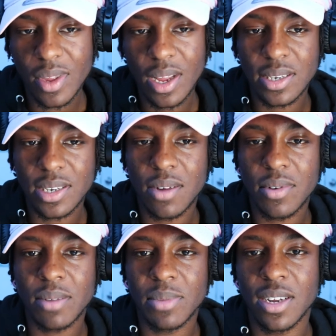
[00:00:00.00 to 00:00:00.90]
That's not
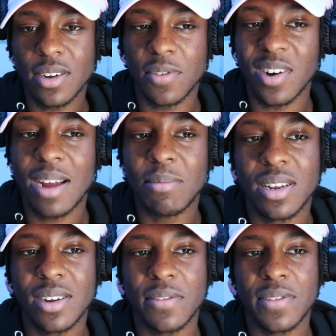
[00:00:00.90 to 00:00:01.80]
what I'd be looking for. I'd be
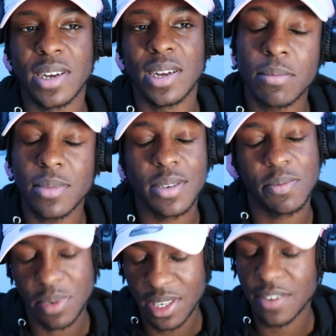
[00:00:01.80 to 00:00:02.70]
looking for the, I'm
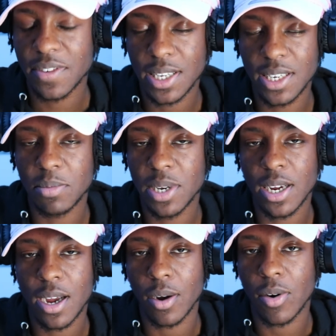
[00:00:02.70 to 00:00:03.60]
specifically
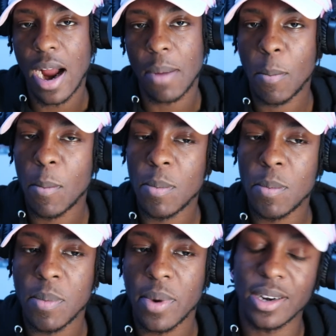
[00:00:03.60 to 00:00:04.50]
speaking on rap
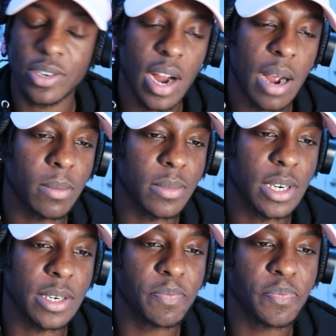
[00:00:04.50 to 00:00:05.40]
or trap,
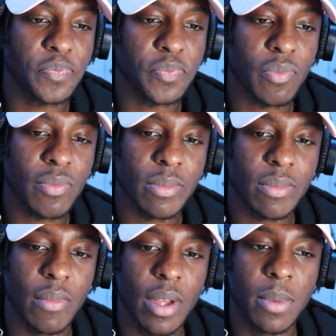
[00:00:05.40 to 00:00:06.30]
right?
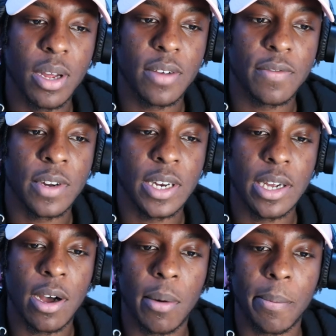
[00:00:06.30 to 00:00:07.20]
I'm looking for
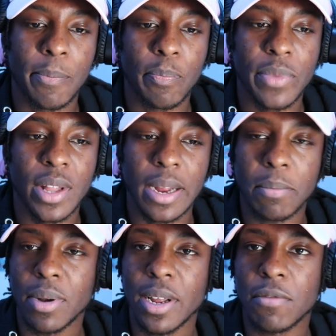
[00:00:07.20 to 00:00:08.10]
the
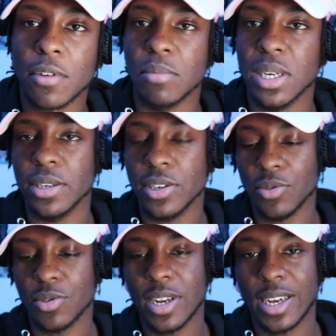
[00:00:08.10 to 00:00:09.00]
like playful beats,
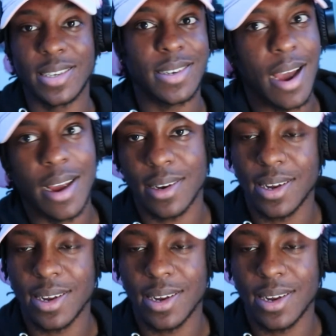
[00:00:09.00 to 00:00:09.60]
you know, like Sky.